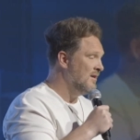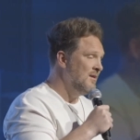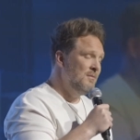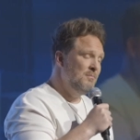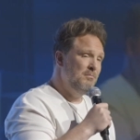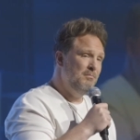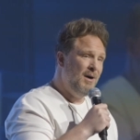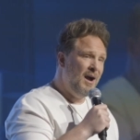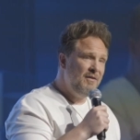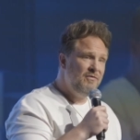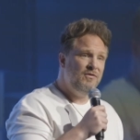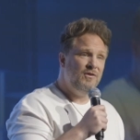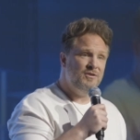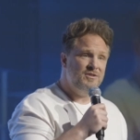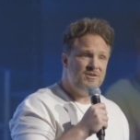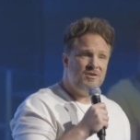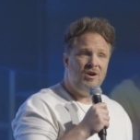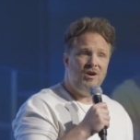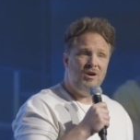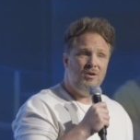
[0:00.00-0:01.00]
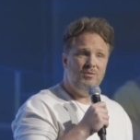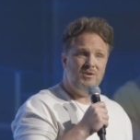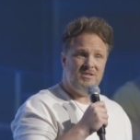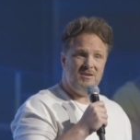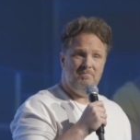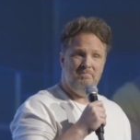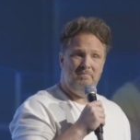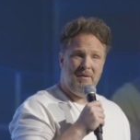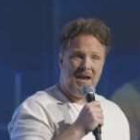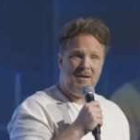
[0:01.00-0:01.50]
My first car was a
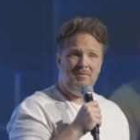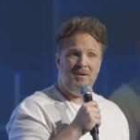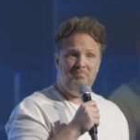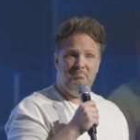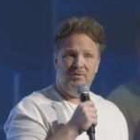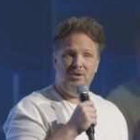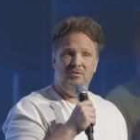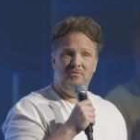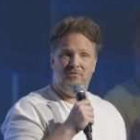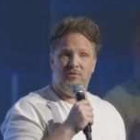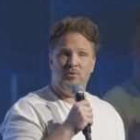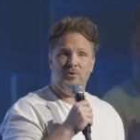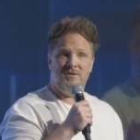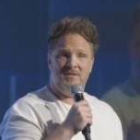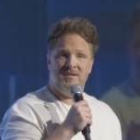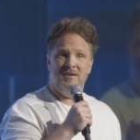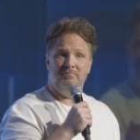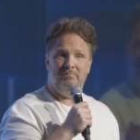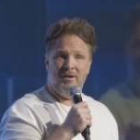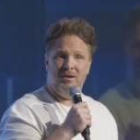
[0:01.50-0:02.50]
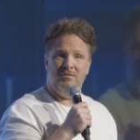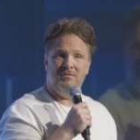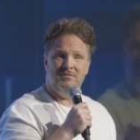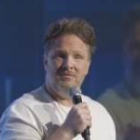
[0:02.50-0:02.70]
baby blue Ford Tempo.